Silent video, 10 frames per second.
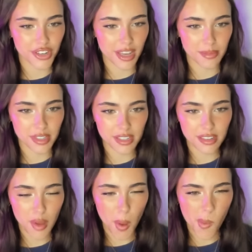games.
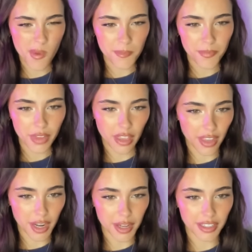And then
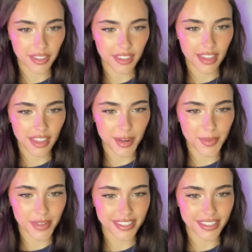I and then I will.